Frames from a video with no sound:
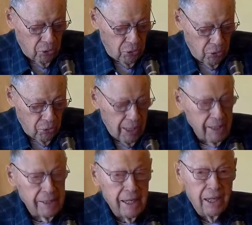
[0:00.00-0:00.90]
Do not
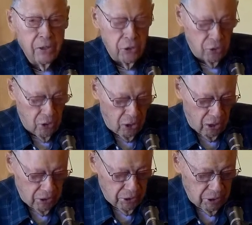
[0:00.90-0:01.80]
say in your
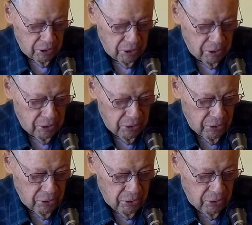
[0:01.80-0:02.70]
heart,
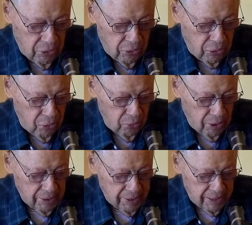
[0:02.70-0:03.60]
Who will
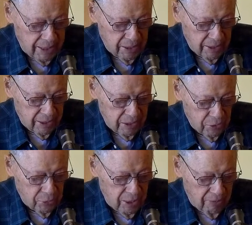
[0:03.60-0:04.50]
ascend
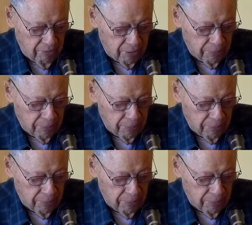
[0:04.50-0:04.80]
into heaven?